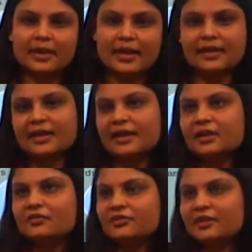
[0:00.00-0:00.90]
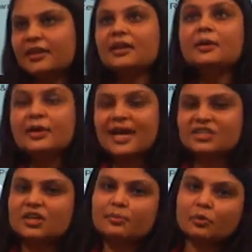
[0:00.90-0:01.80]
at the end of the day,
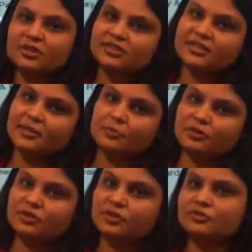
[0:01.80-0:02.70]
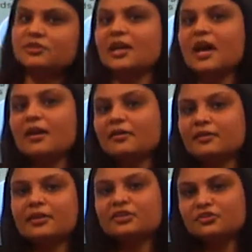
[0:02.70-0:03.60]
HR policies and procedures
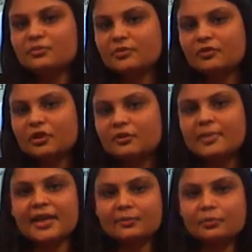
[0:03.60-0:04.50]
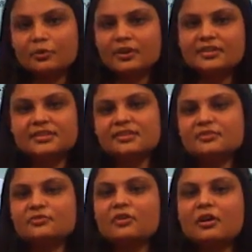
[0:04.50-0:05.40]
needs to be followed by employees. It
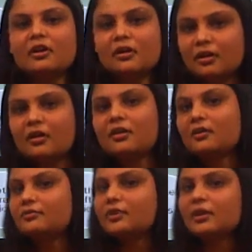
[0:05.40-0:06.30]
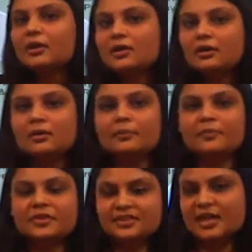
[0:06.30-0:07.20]
is for all of the
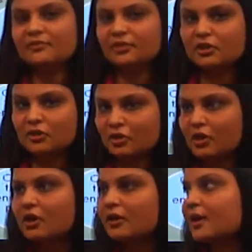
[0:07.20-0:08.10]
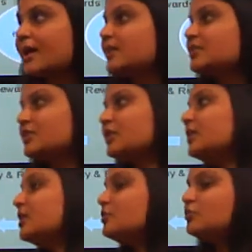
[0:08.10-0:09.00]
staff in our organization,
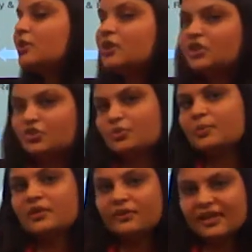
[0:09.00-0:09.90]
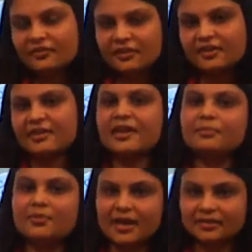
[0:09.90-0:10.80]
so it needs to be relevant
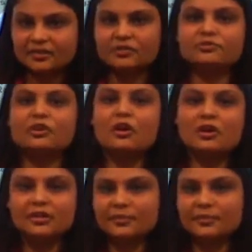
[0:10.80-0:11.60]
and practical for all the